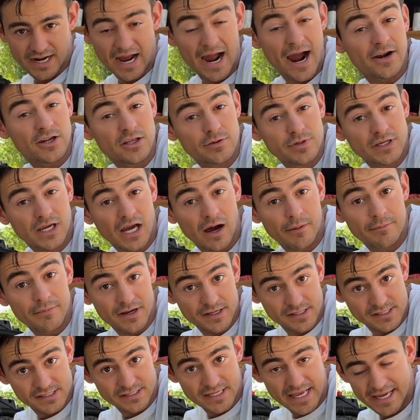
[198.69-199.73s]
How do you become
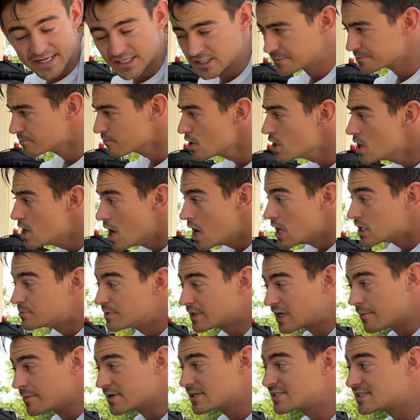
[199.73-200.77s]
a saint? To
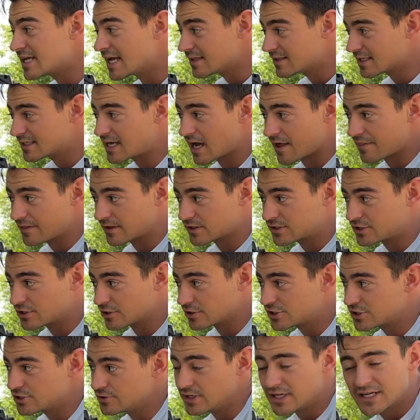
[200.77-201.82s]
become a saint in the Catholic
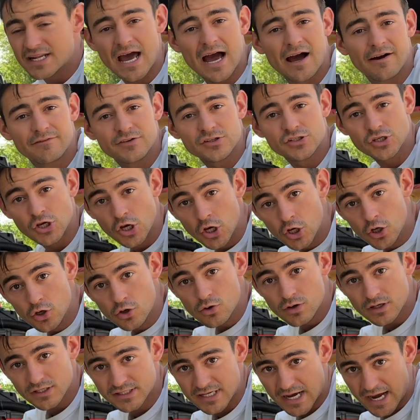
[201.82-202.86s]
Church, you need to have
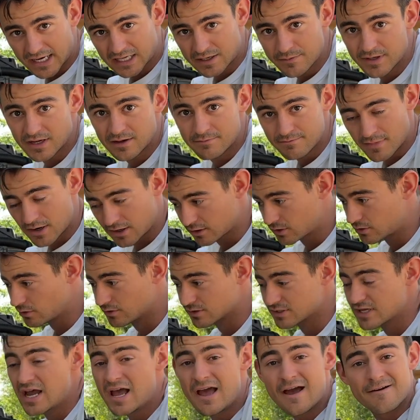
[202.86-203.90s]
2 documented miracles,